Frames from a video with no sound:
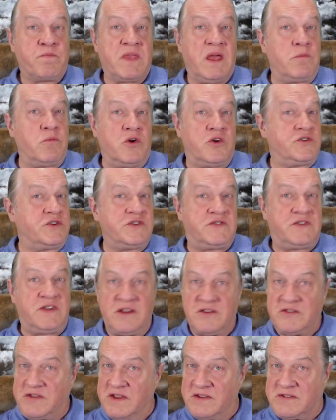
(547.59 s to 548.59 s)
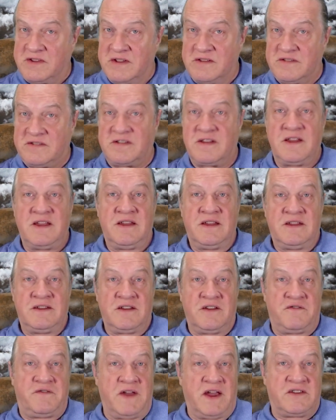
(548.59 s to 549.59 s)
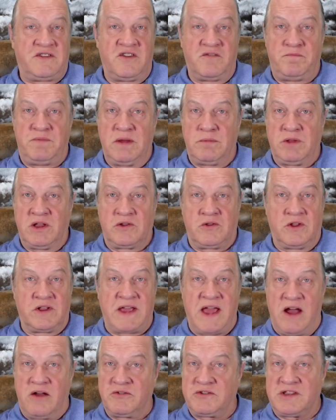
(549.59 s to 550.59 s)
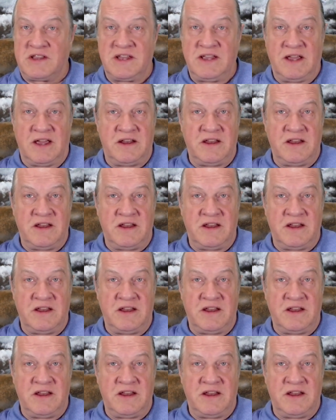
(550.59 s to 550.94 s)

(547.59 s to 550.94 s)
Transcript: emergency assistance, effective biblical counseling,